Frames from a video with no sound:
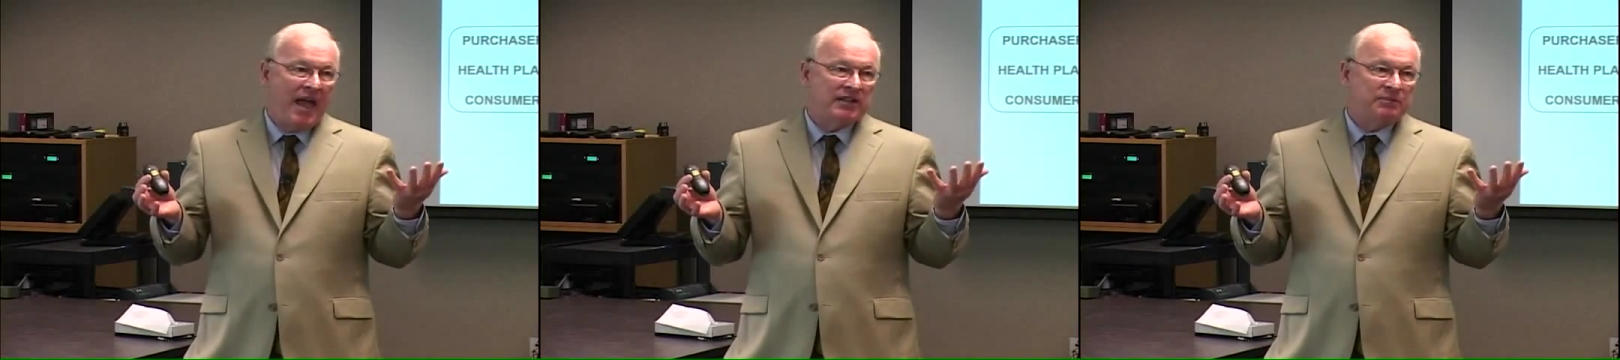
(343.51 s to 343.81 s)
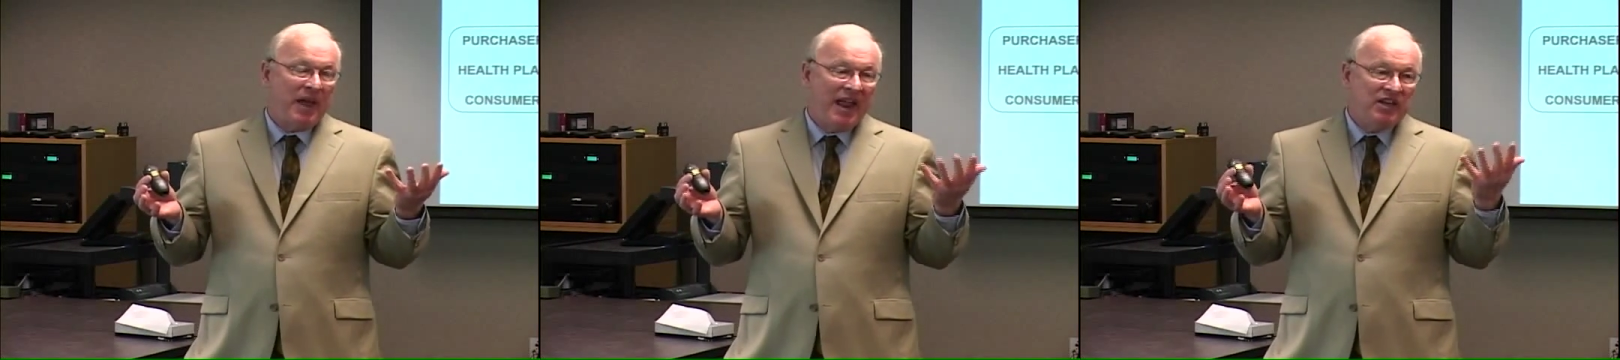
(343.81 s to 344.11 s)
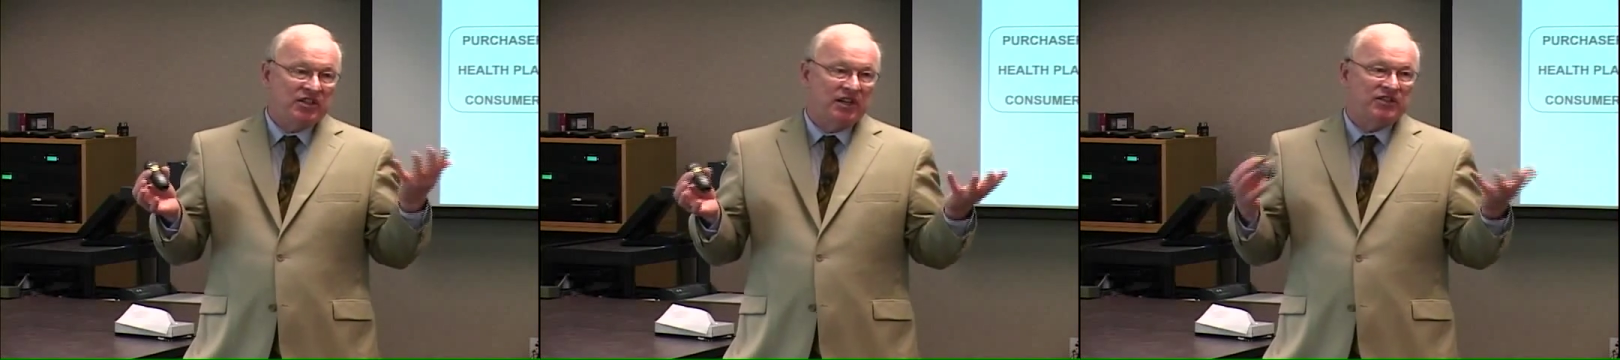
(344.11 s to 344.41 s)
as
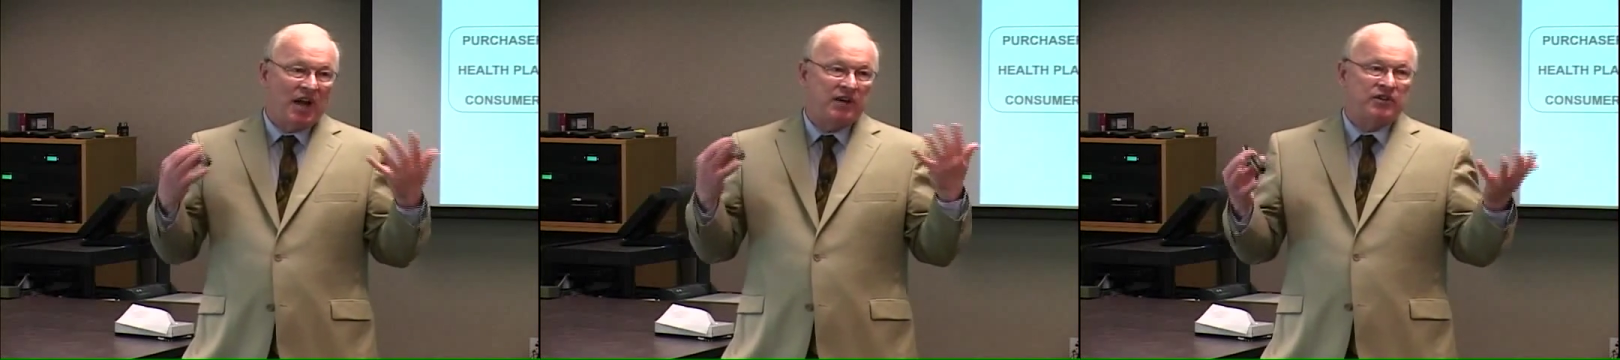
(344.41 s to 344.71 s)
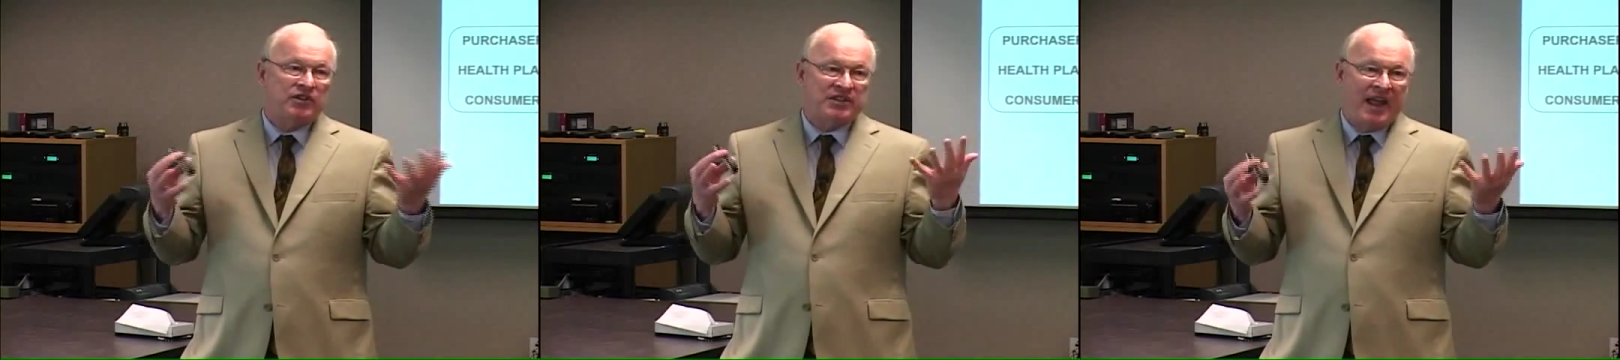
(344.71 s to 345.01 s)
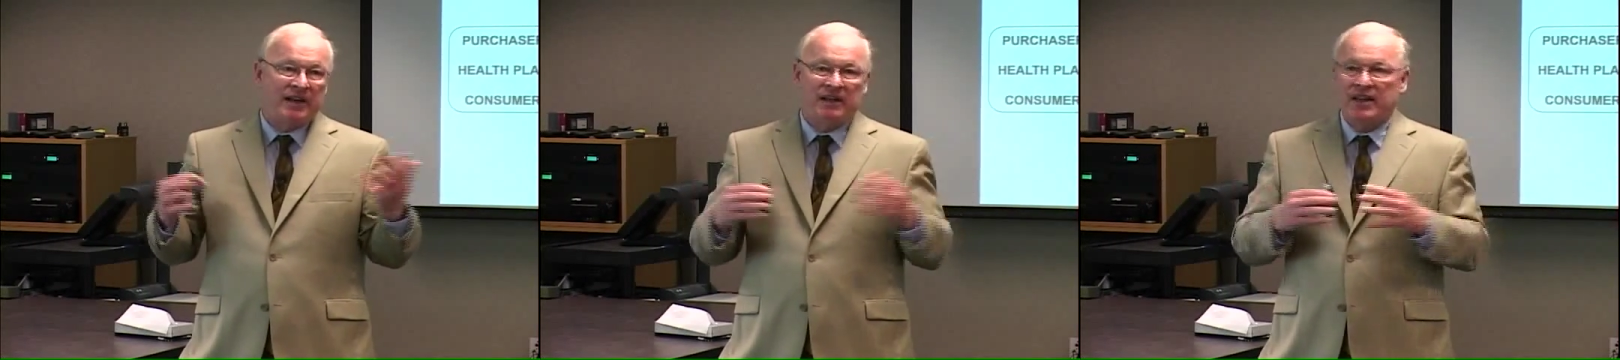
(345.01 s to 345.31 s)
patients
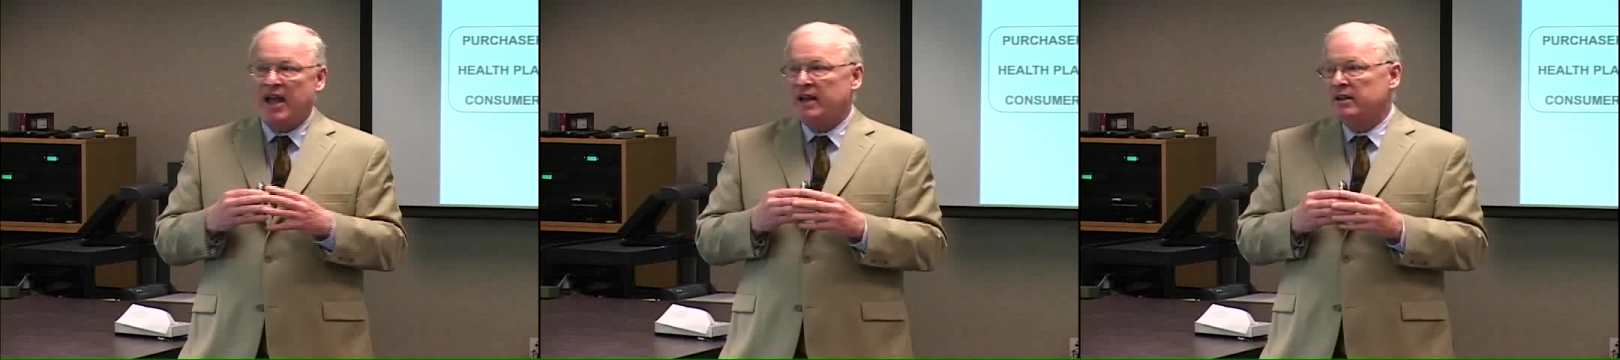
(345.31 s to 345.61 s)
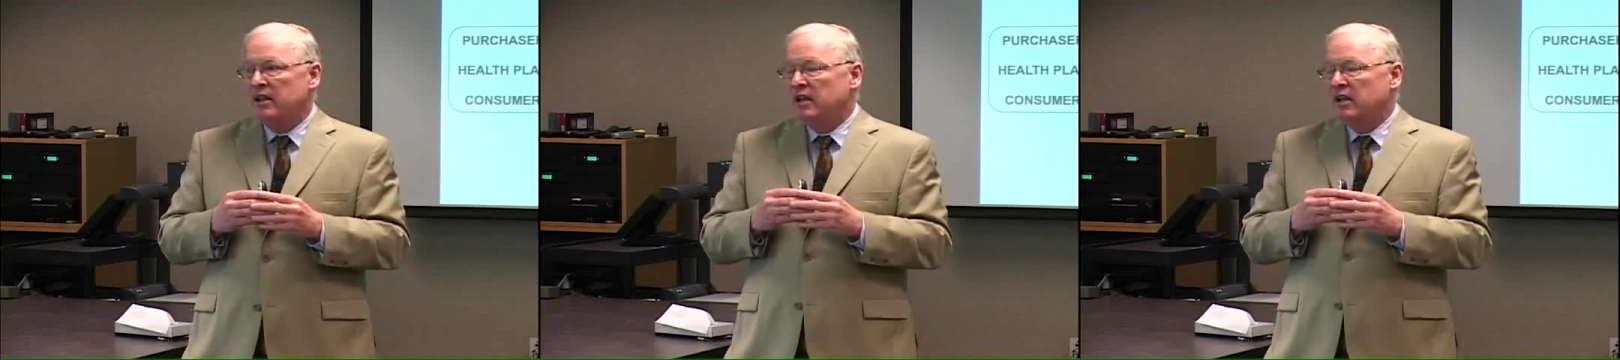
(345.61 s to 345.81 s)
understanding that.